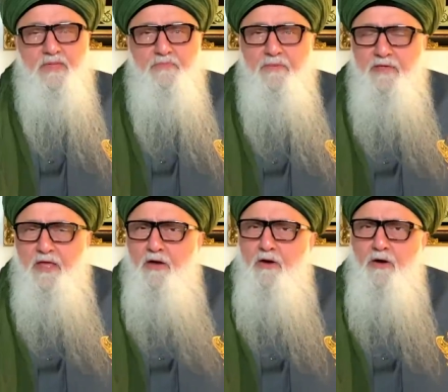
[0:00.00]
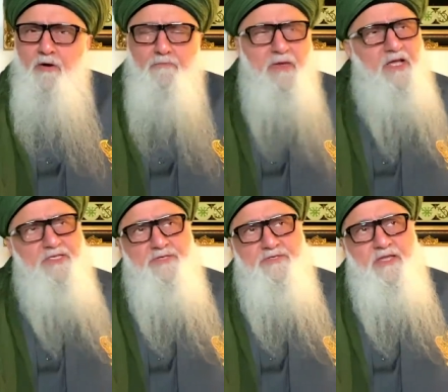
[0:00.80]
And people think, oh,
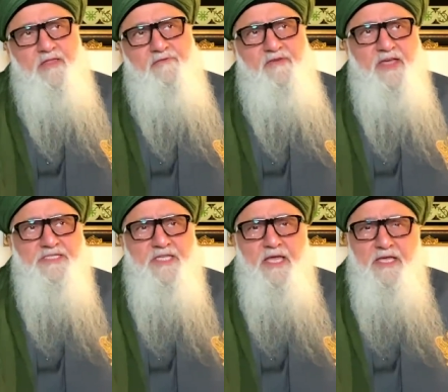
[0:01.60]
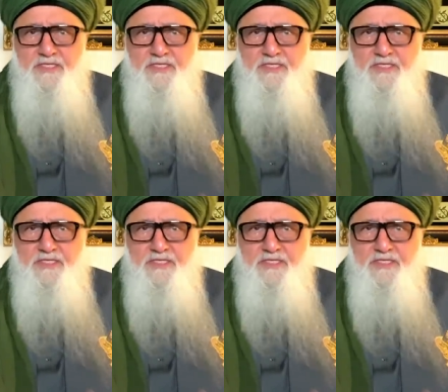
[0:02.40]
because you said the face thing,